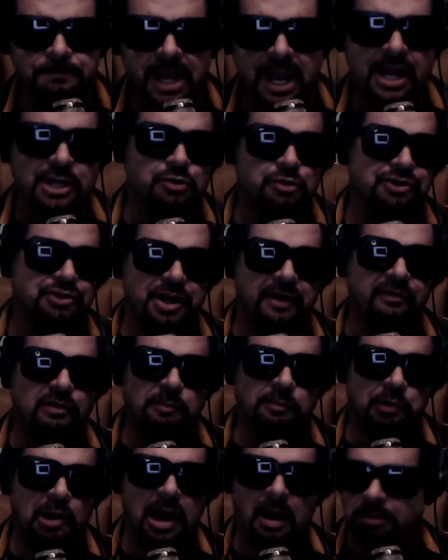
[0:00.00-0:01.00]
Age was never a
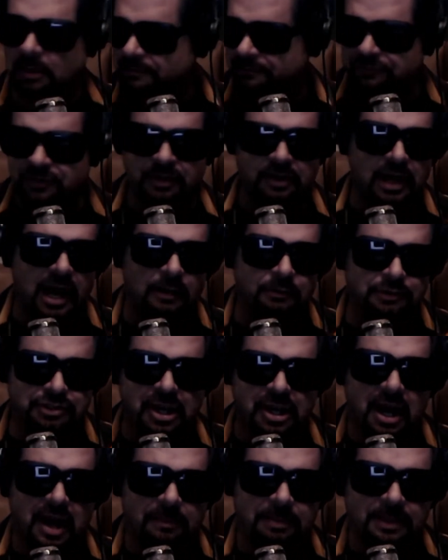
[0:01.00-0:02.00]
problem if their guy was
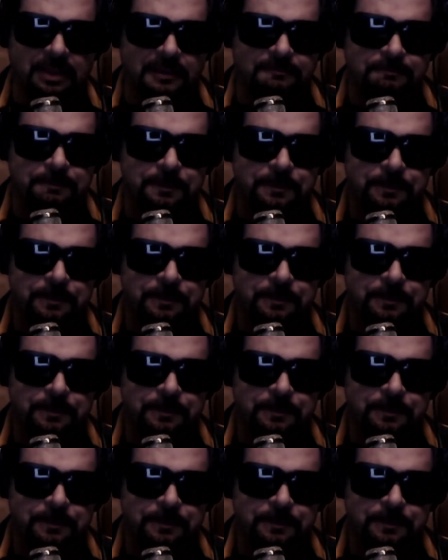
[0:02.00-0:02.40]
competent.